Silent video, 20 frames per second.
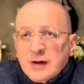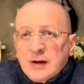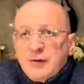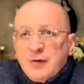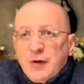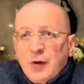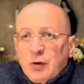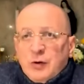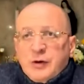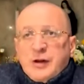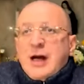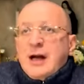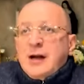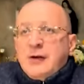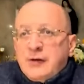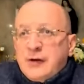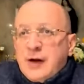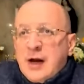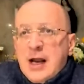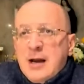is to say
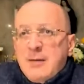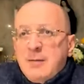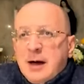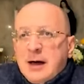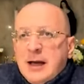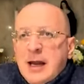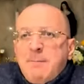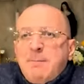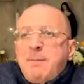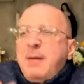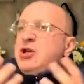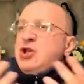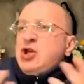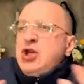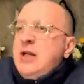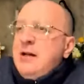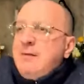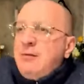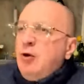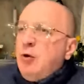that we are in communion with
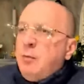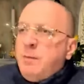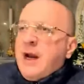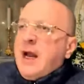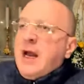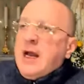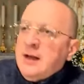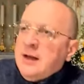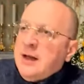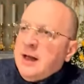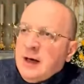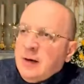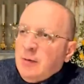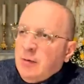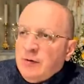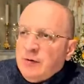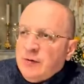Pope Francis.